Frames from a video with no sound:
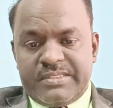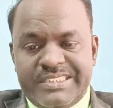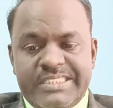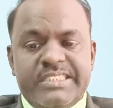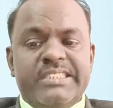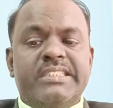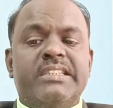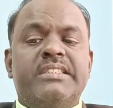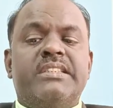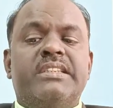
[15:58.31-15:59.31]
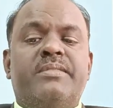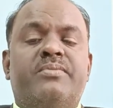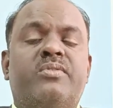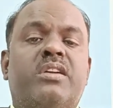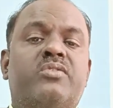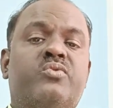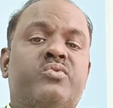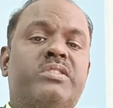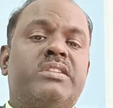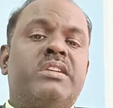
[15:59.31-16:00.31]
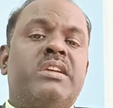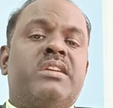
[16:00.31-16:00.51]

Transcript: diseases. If you are using